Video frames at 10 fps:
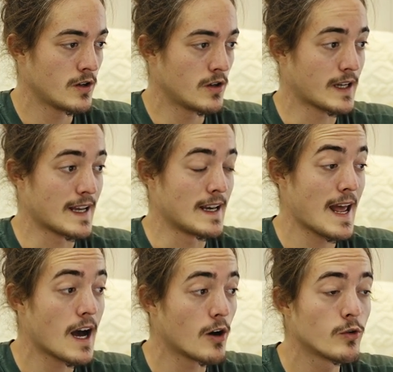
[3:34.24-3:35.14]
Okay,
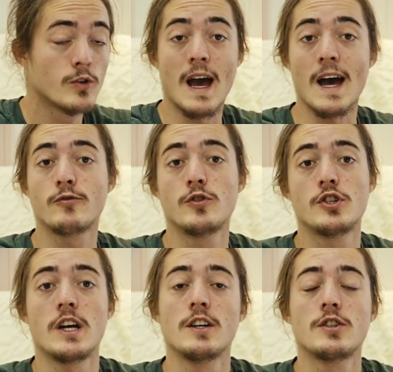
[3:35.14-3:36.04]
now you have to
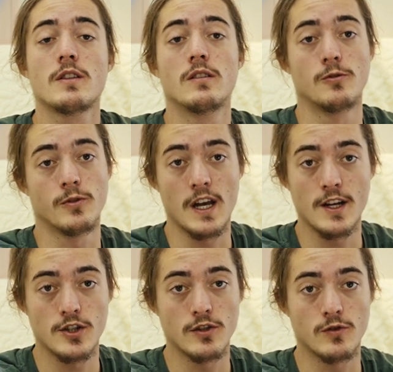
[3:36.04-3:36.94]
change the
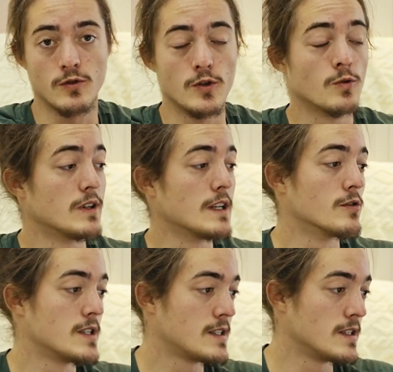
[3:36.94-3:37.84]
location to your
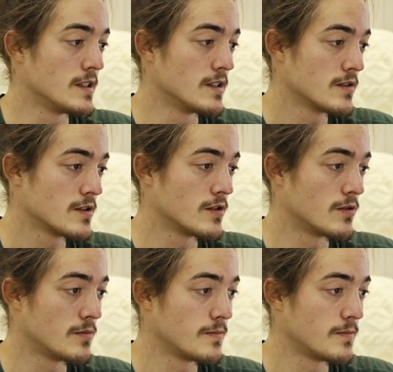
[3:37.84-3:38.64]
nearest city. So